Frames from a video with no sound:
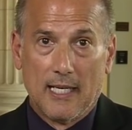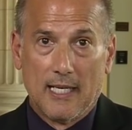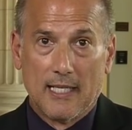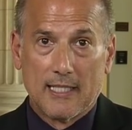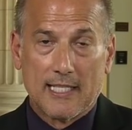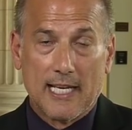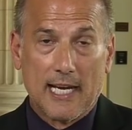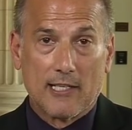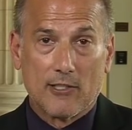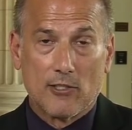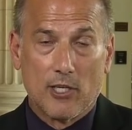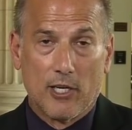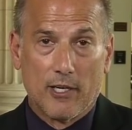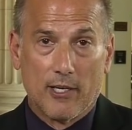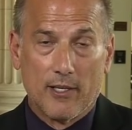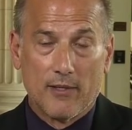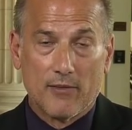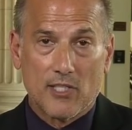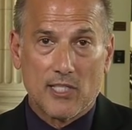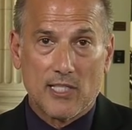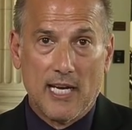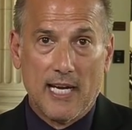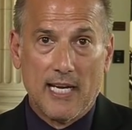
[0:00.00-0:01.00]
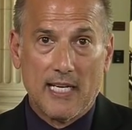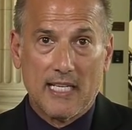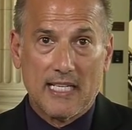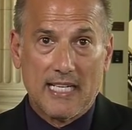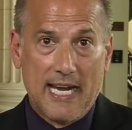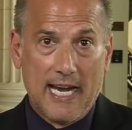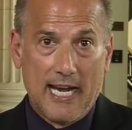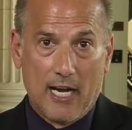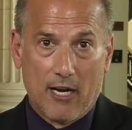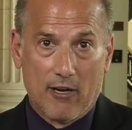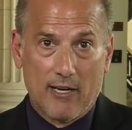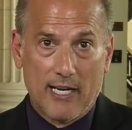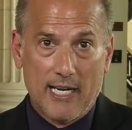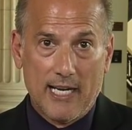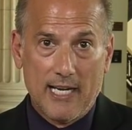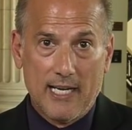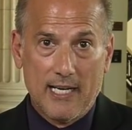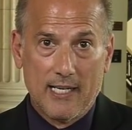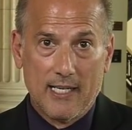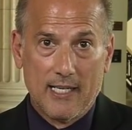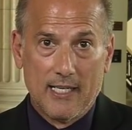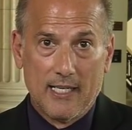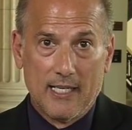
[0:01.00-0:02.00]
Secretary of State
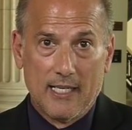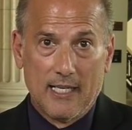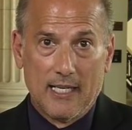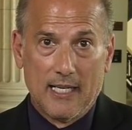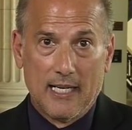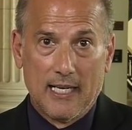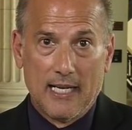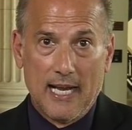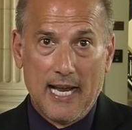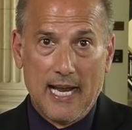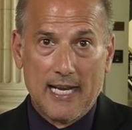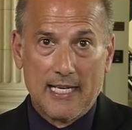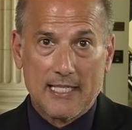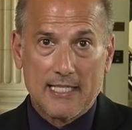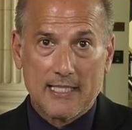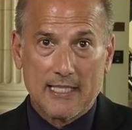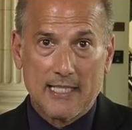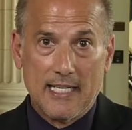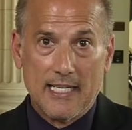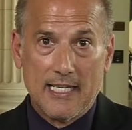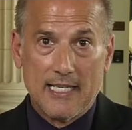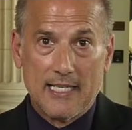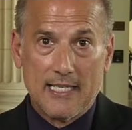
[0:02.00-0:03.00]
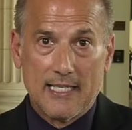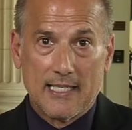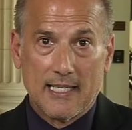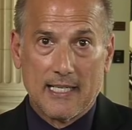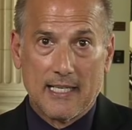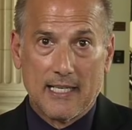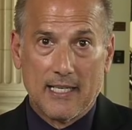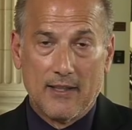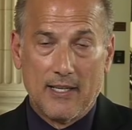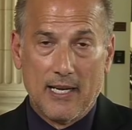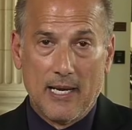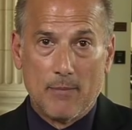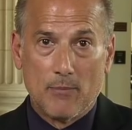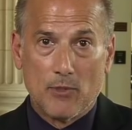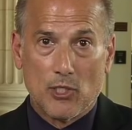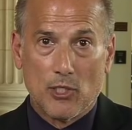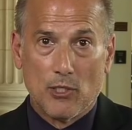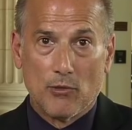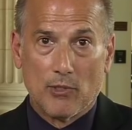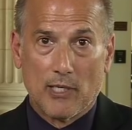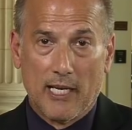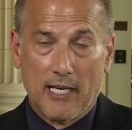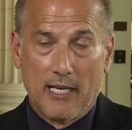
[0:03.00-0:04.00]
Kerry, asking them
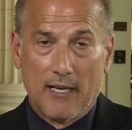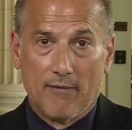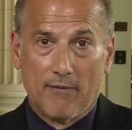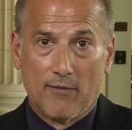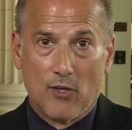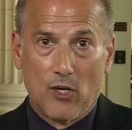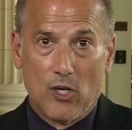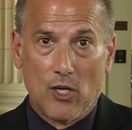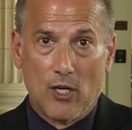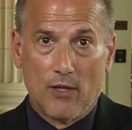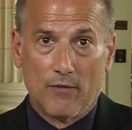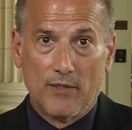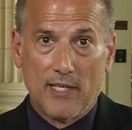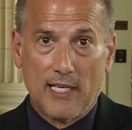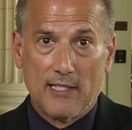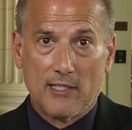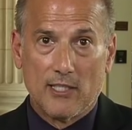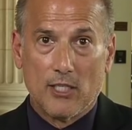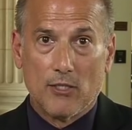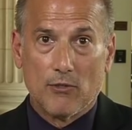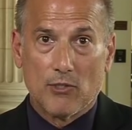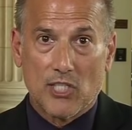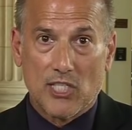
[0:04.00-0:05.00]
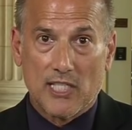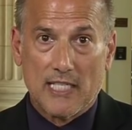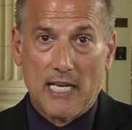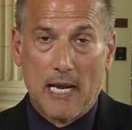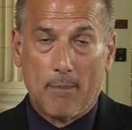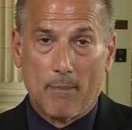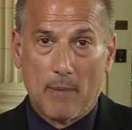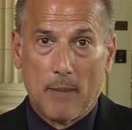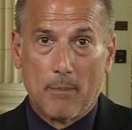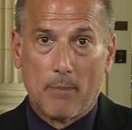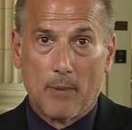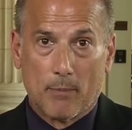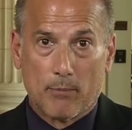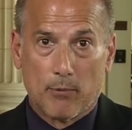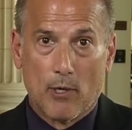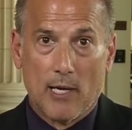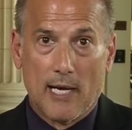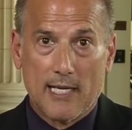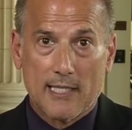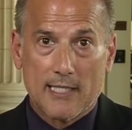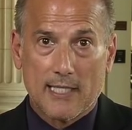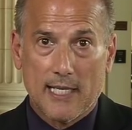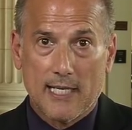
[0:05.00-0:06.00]
to get involved and to step up the
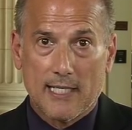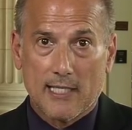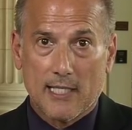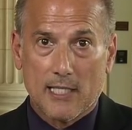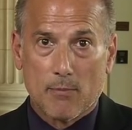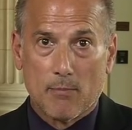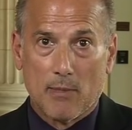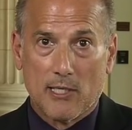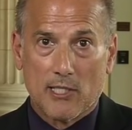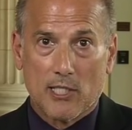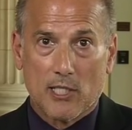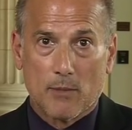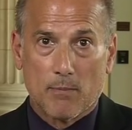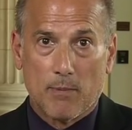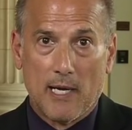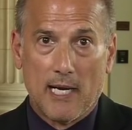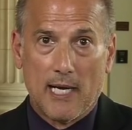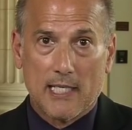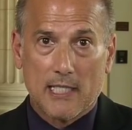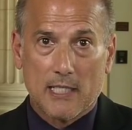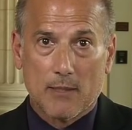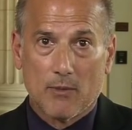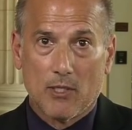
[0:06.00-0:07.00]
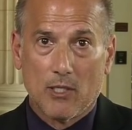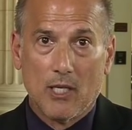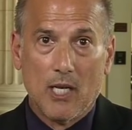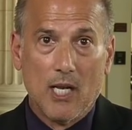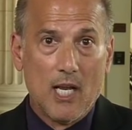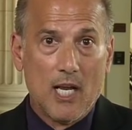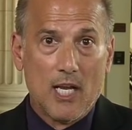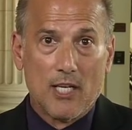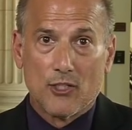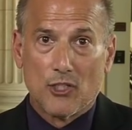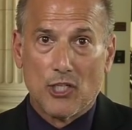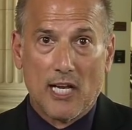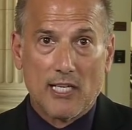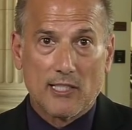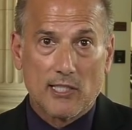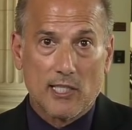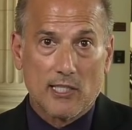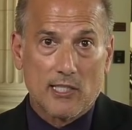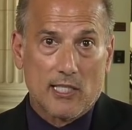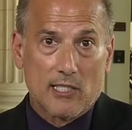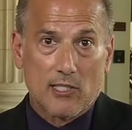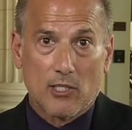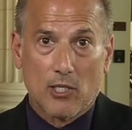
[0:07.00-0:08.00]
process as much as possible.
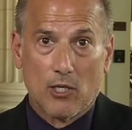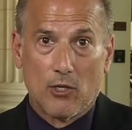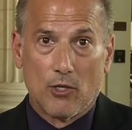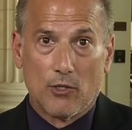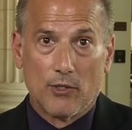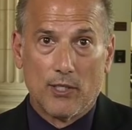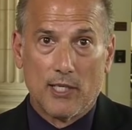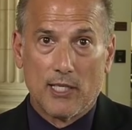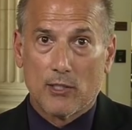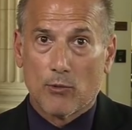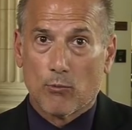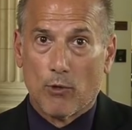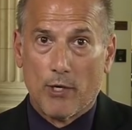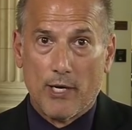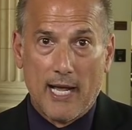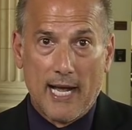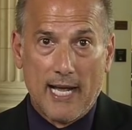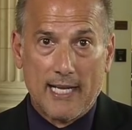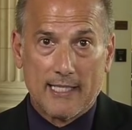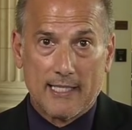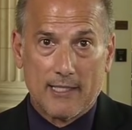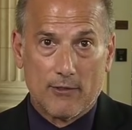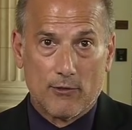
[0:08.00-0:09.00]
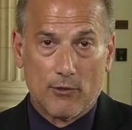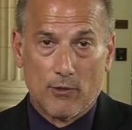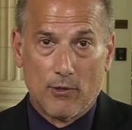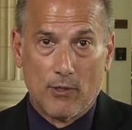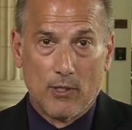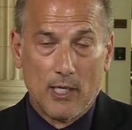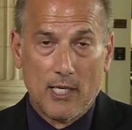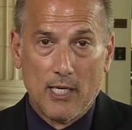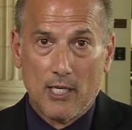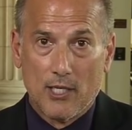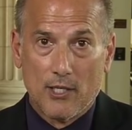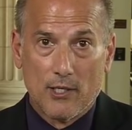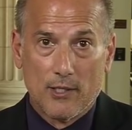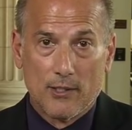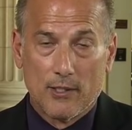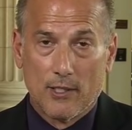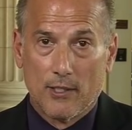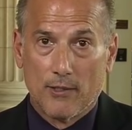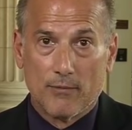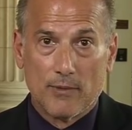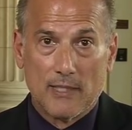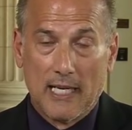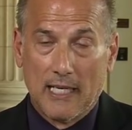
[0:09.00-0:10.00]
Justice has told us we're not
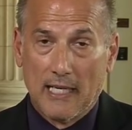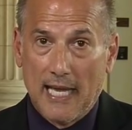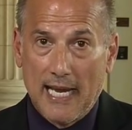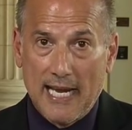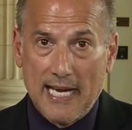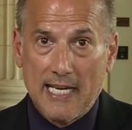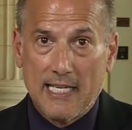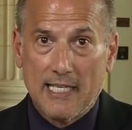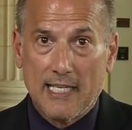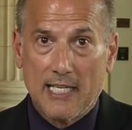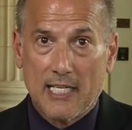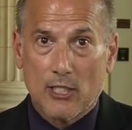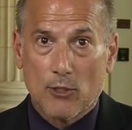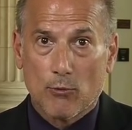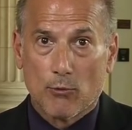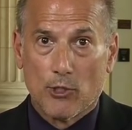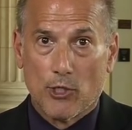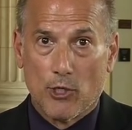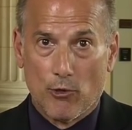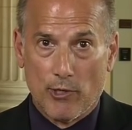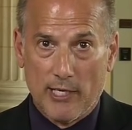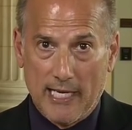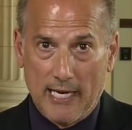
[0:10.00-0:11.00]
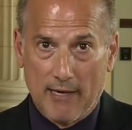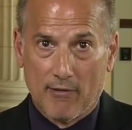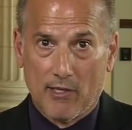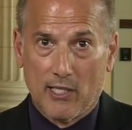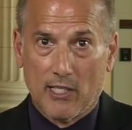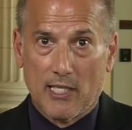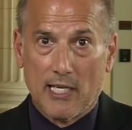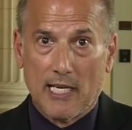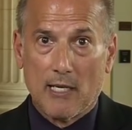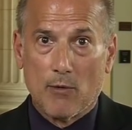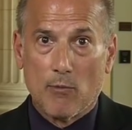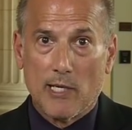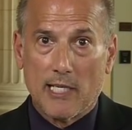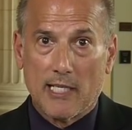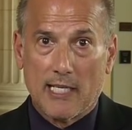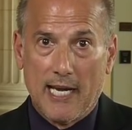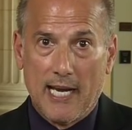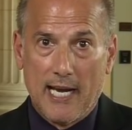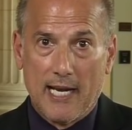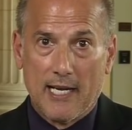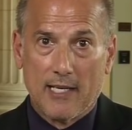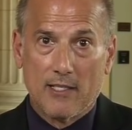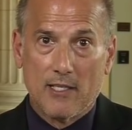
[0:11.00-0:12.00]
delaying this. We're doing everything we
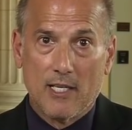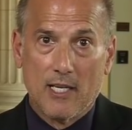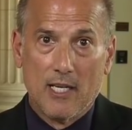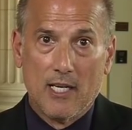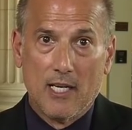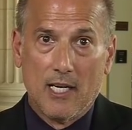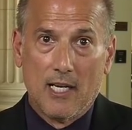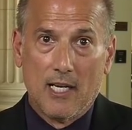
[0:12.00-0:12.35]
can.